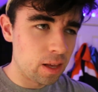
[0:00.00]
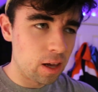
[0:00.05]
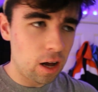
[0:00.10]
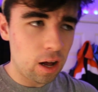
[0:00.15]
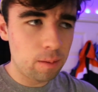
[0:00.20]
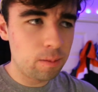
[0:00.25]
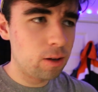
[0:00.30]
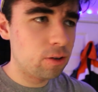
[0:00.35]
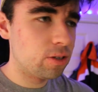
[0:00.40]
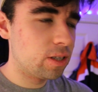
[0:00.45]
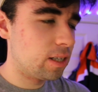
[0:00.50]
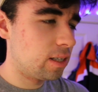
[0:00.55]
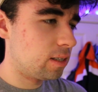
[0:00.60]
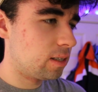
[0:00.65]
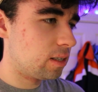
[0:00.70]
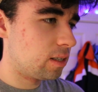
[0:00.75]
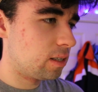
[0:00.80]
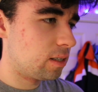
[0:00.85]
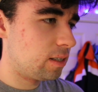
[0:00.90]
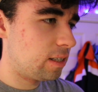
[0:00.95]
Almost
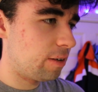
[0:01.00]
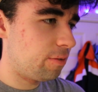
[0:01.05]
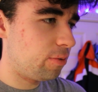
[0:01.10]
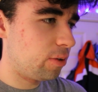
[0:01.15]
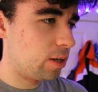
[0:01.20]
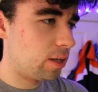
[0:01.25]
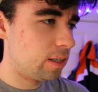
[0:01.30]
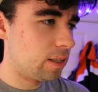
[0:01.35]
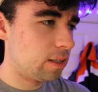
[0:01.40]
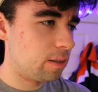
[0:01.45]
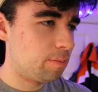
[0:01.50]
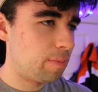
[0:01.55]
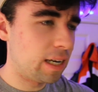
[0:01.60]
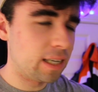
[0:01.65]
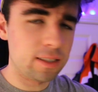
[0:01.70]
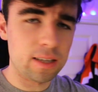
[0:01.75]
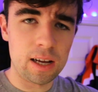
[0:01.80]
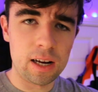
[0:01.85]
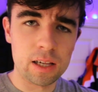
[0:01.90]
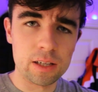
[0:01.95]
as difficult as
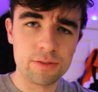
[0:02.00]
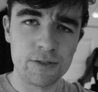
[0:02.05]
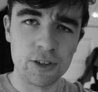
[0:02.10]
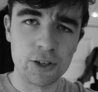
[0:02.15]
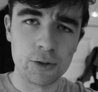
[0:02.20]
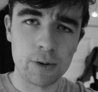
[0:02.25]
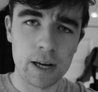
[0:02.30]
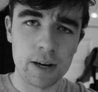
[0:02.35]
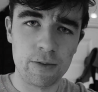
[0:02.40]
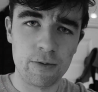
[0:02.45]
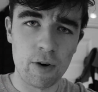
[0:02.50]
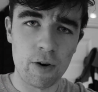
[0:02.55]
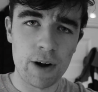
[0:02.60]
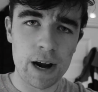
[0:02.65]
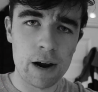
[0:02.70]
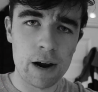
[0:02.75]
McDonald's for 24